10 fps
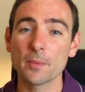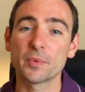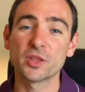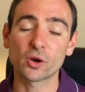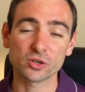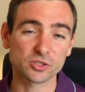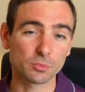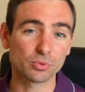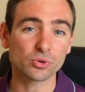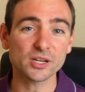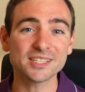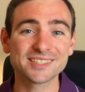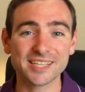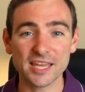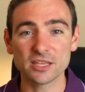but there are some pretty
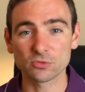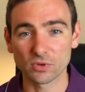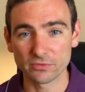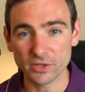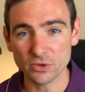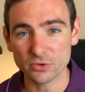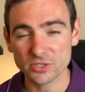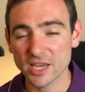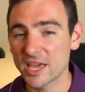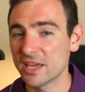scathing reviews